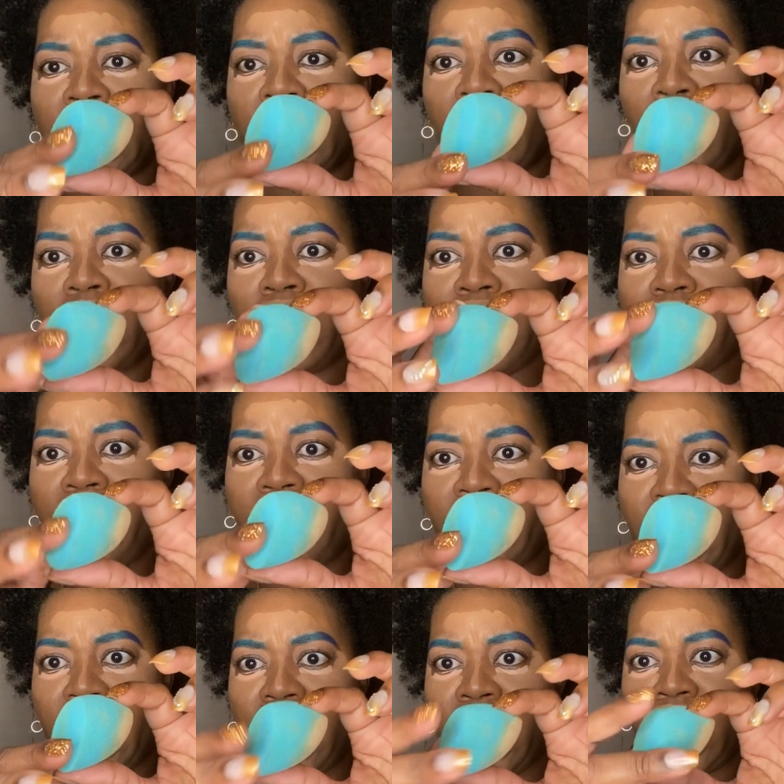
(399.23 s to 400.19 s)
one
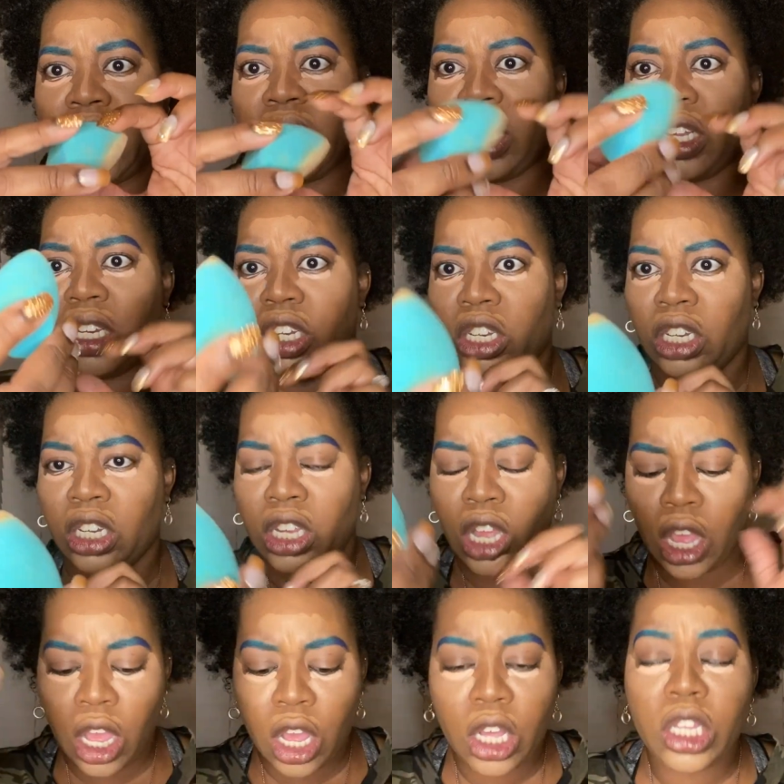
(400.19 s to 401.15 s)
flat edge.
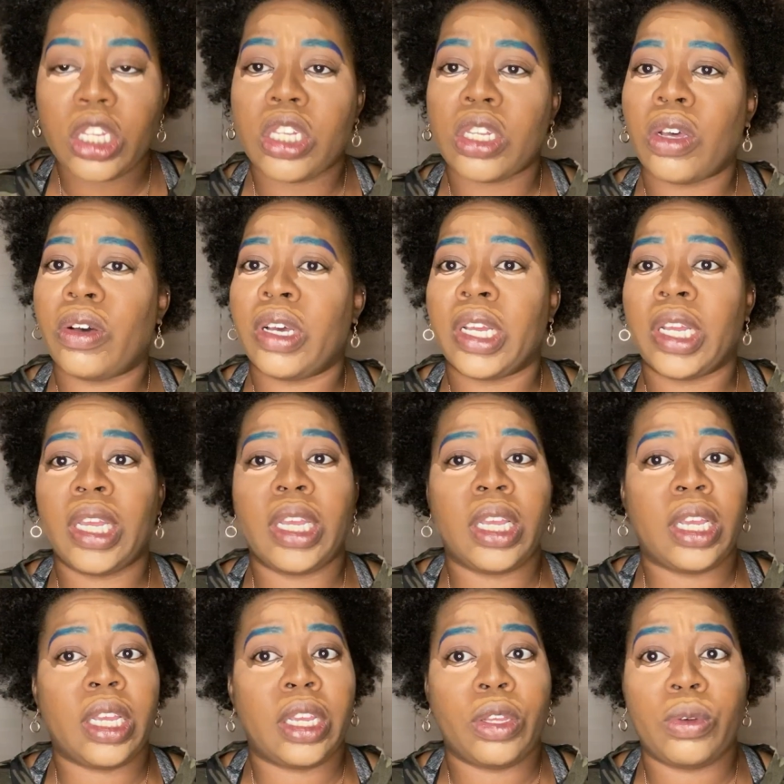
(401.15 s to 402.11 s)
So
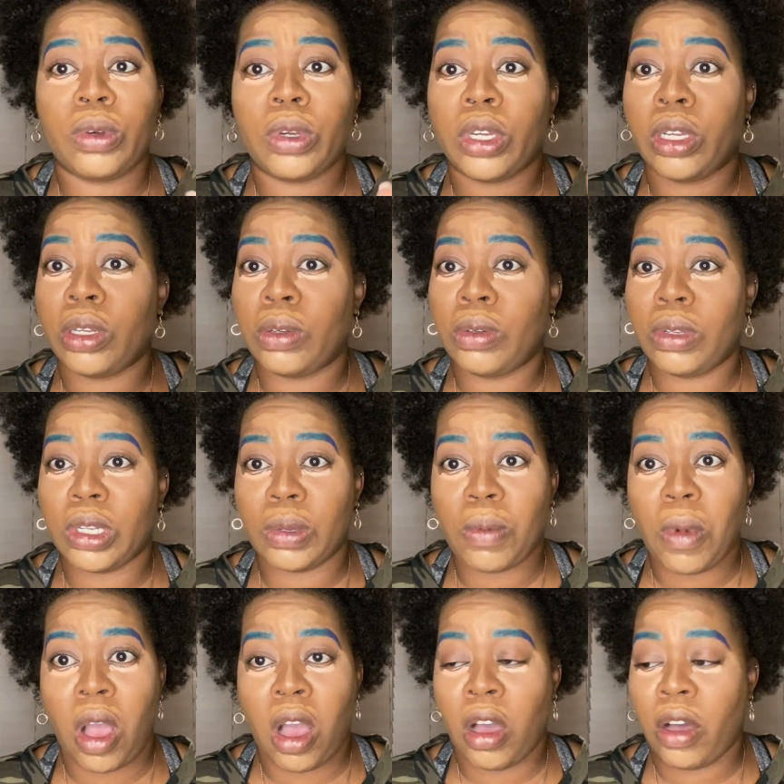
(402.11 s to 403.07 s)
again, you can use them
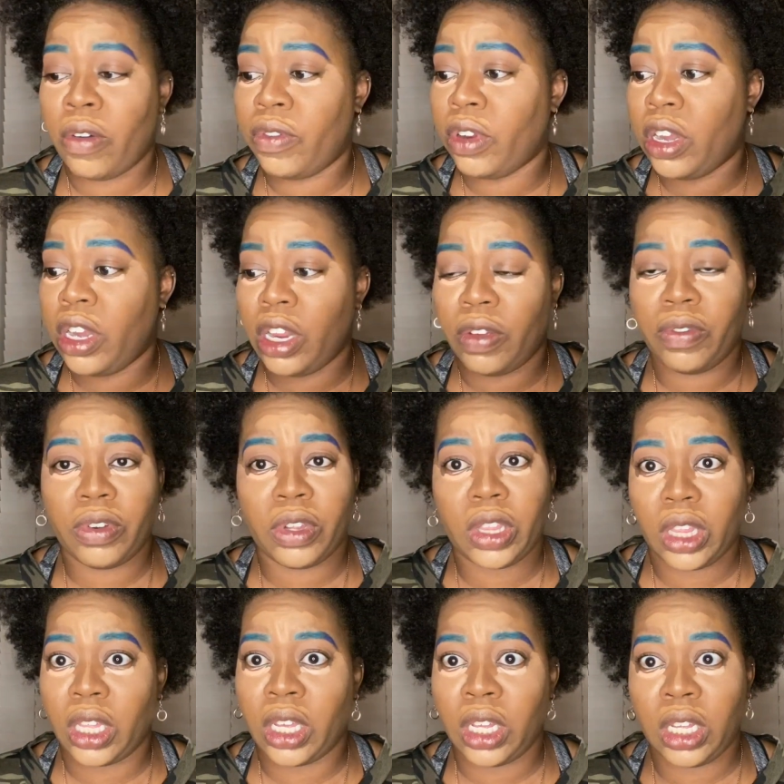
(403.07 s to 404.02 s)
all for different
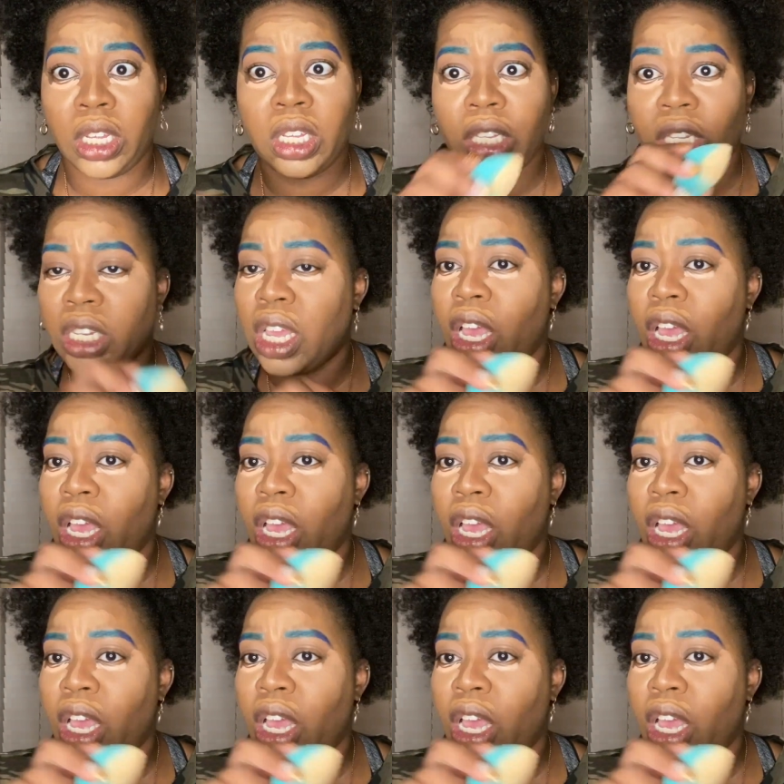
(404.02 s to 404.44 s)
things.